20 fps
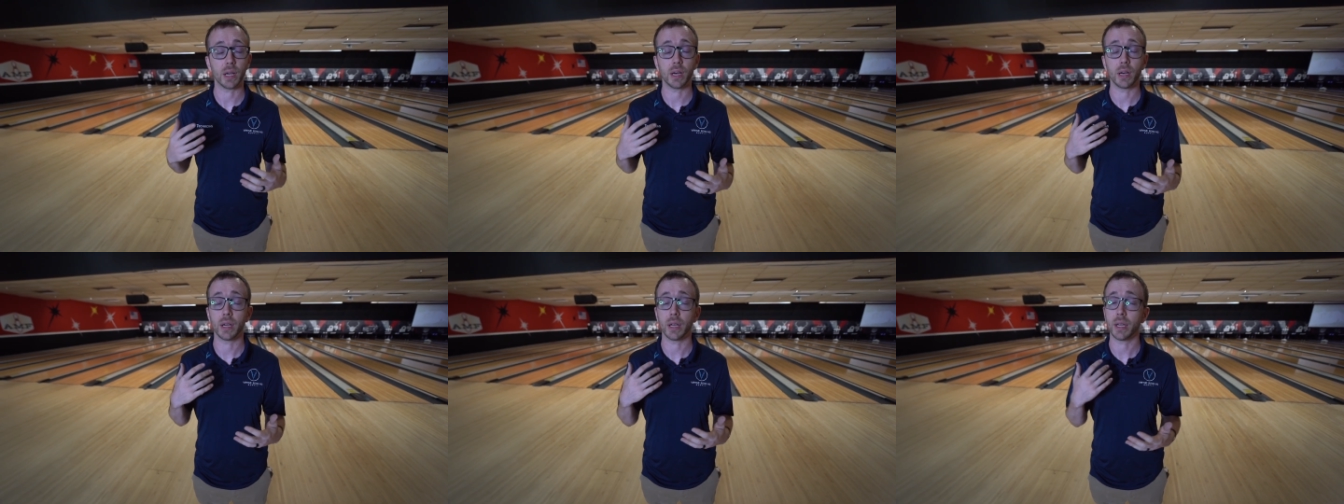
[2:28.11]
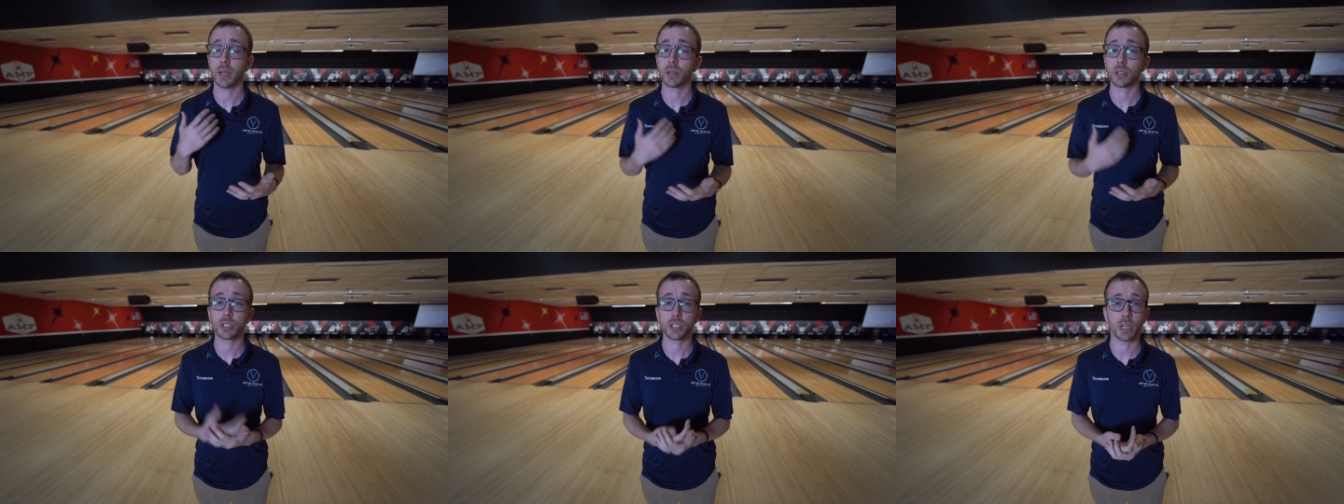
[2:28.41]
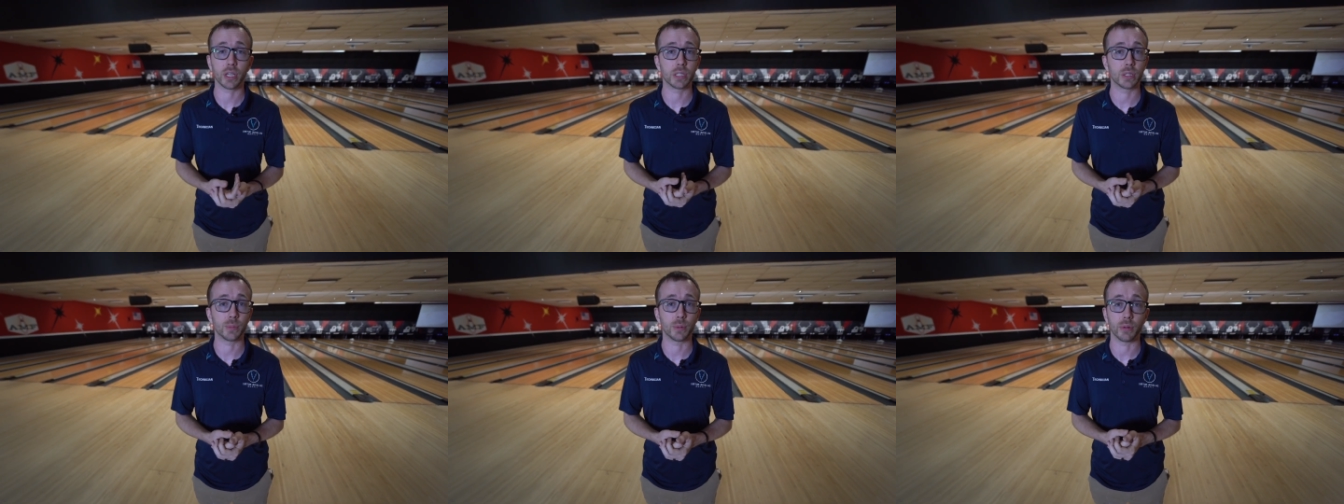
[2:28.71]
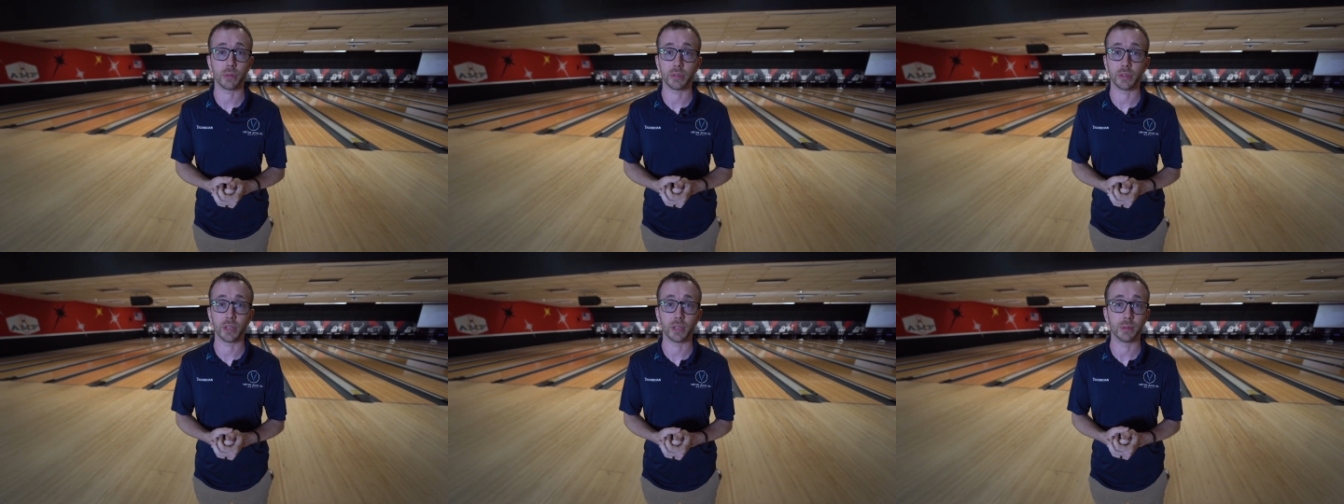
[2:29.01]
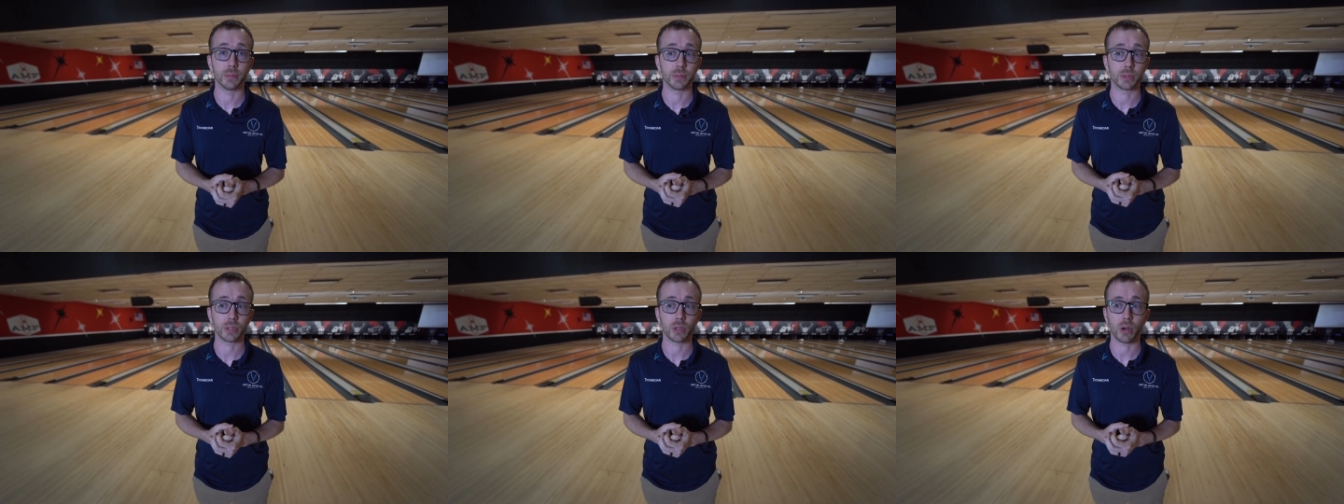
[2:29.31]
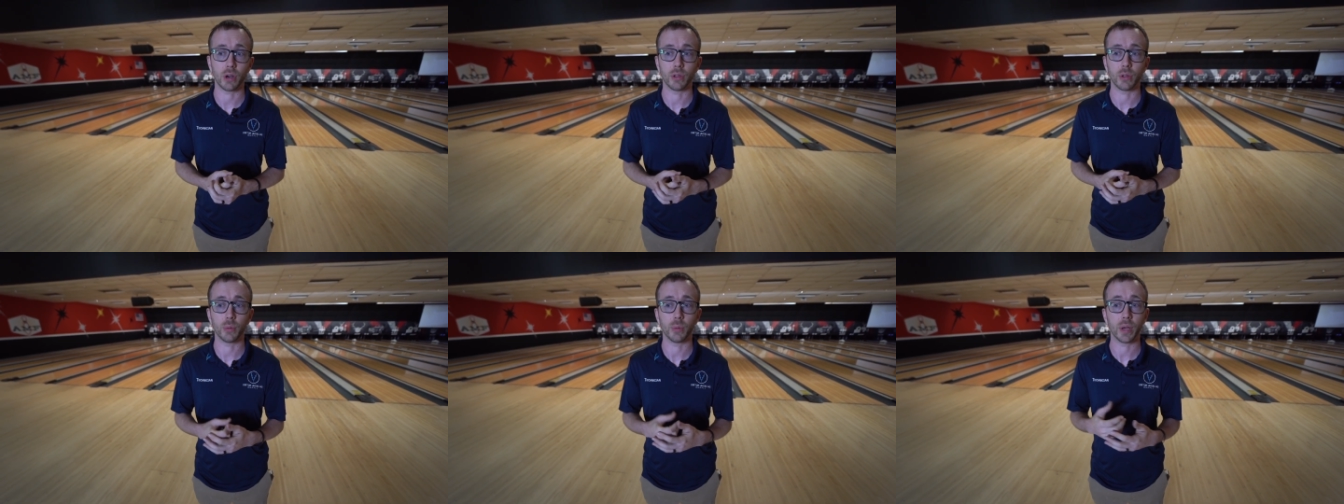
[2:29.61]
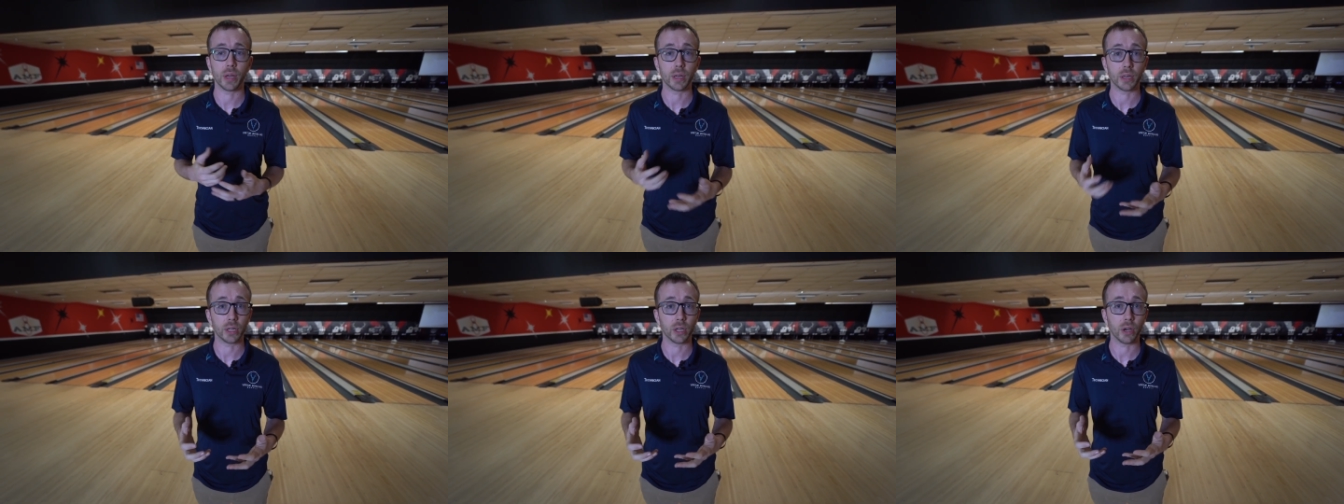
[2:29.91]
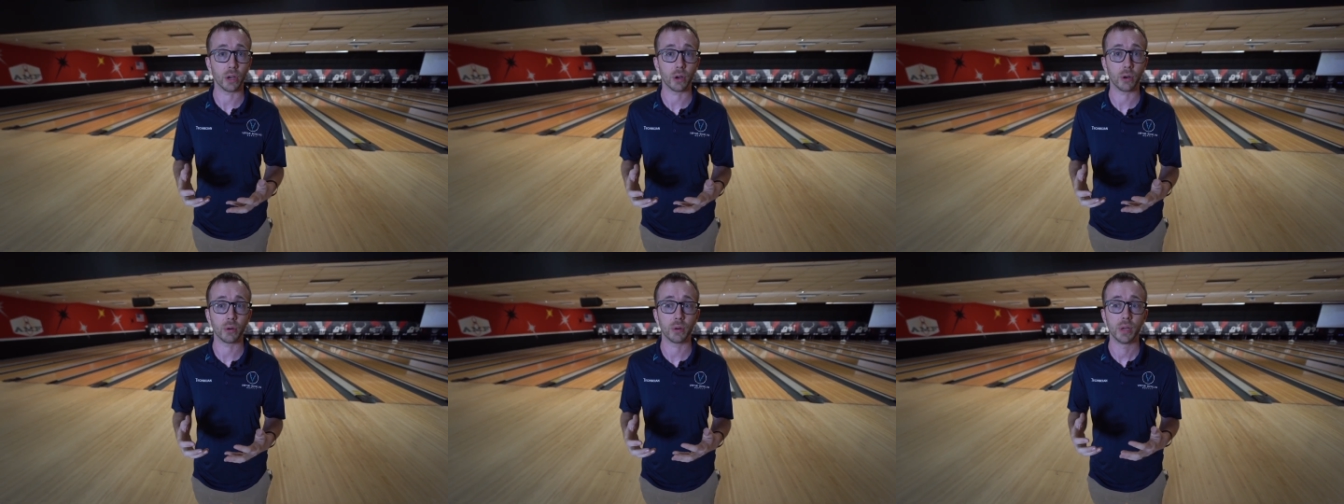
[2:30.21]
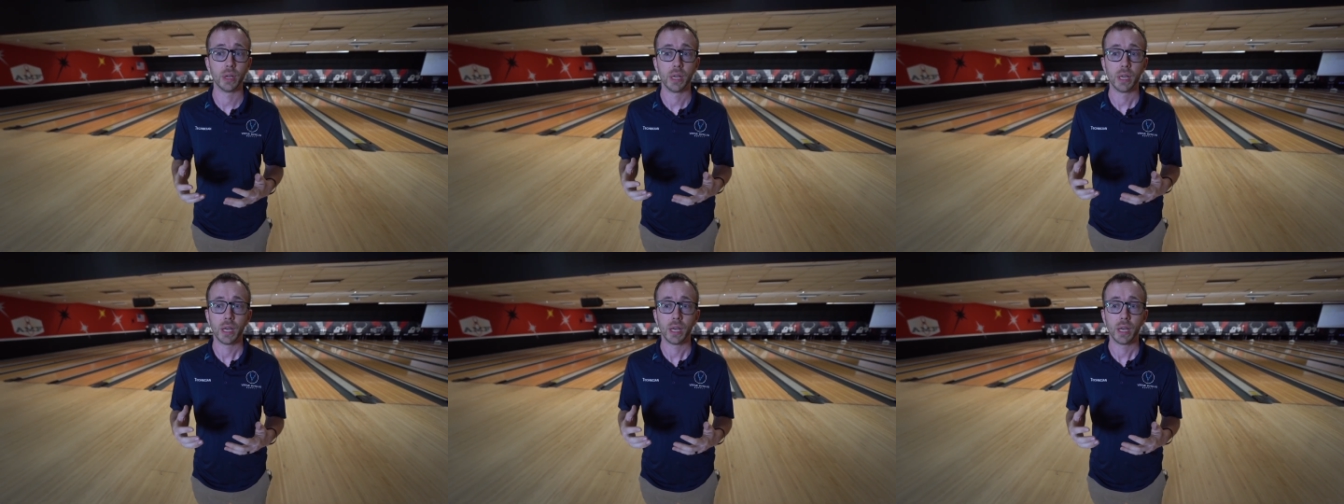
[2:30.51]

uh, interchangeable thumbs are the way to go.